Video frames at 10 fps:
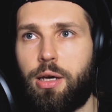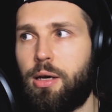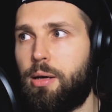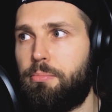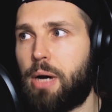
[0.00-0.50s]
in
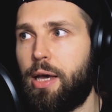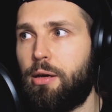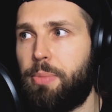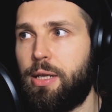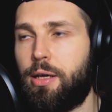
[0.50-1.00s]
uh, my
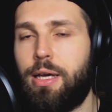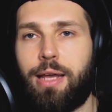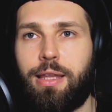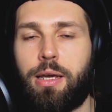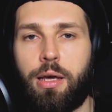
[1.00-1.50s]
opinion.
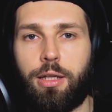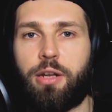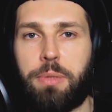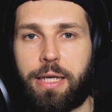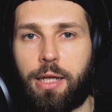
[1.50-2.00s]
I think a
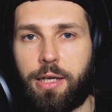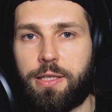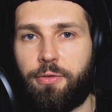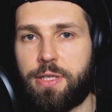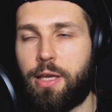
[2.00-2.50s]
lot of Black Dahlia
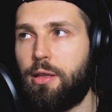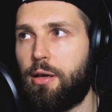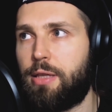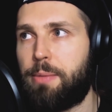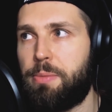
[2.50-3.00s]
stuff is at
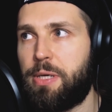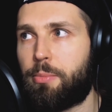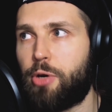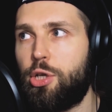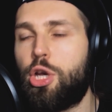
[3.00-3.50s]
uh, that
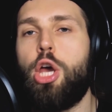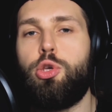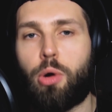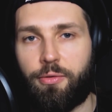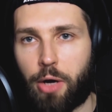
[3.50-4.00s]
BPM range.
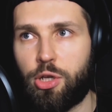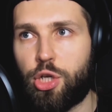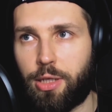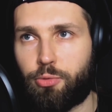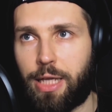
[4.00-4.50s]
You were very
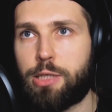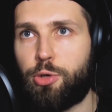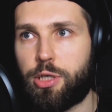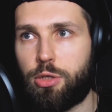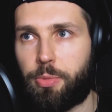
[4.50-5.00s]
chill and relaxed,
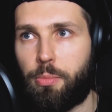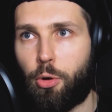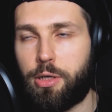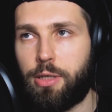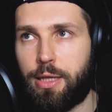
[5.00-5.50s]
which is super
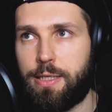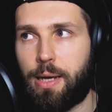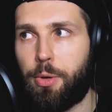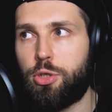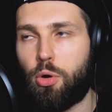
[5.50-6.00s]
important at these
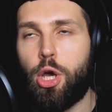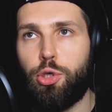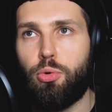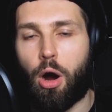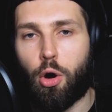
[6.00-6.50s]
tempos. So,
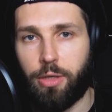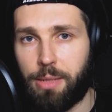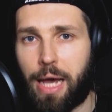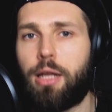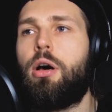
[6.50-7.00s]
you are
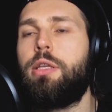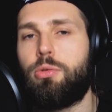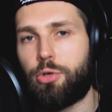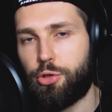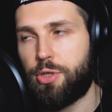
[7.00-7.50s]
holding back a lot
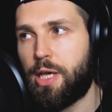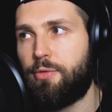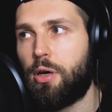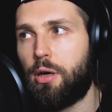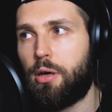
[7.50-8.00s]
in order to
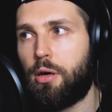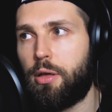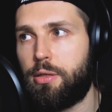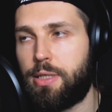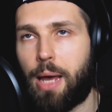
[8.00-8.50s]
save uh,
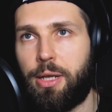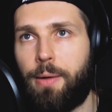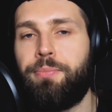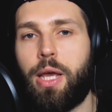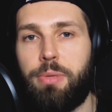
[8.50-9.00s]
on
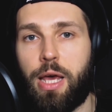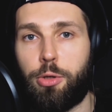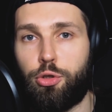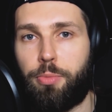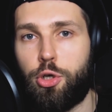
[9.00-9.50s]
stamina and be
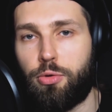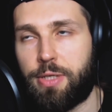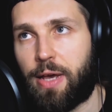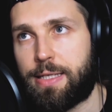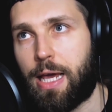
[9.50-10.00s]
able to push
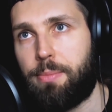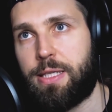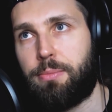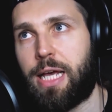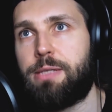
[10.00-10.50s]
those fast skank
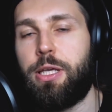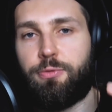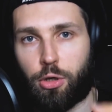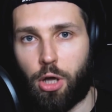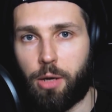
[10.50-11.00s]
beats and blast
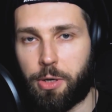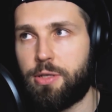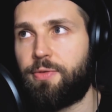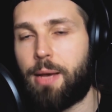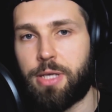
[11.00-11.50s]
beats for long
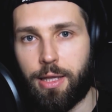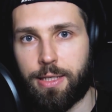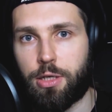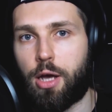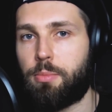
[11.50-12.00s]
periods of times.
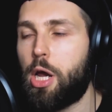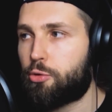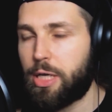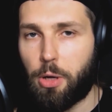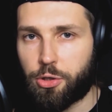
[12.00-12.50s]
This is awesome.
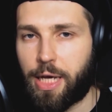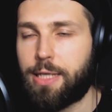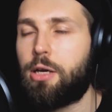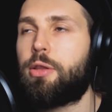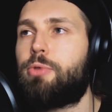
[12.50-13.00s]
Great Moeller
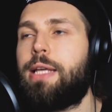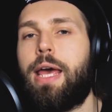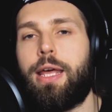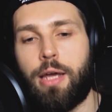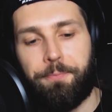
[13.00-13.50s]
technique on the right
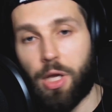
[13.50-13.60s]
hand.